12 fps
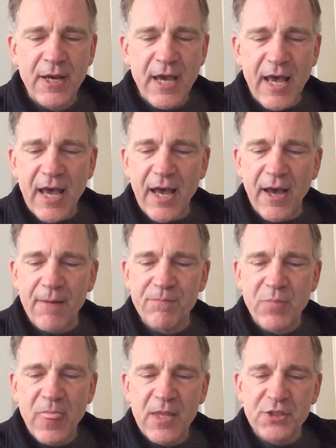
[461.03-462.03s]

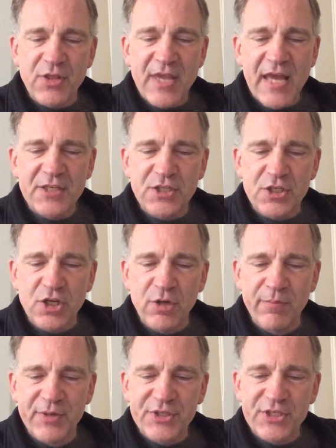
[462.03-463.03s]
So the answer to
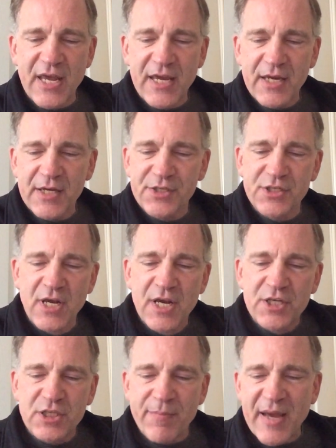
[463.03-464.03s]
number 6,
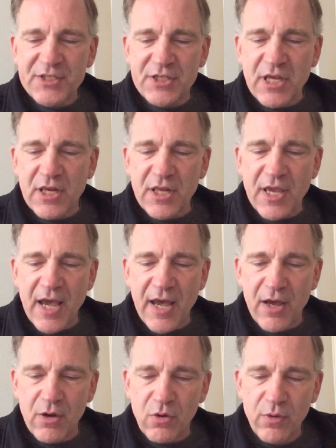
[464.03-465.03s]
Sebastian
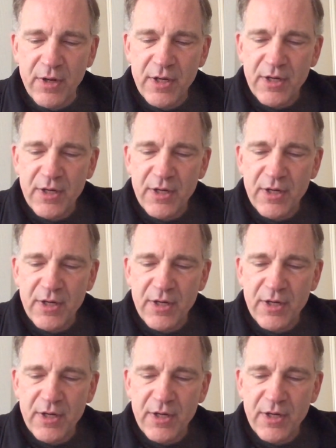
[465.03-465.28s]
Coe,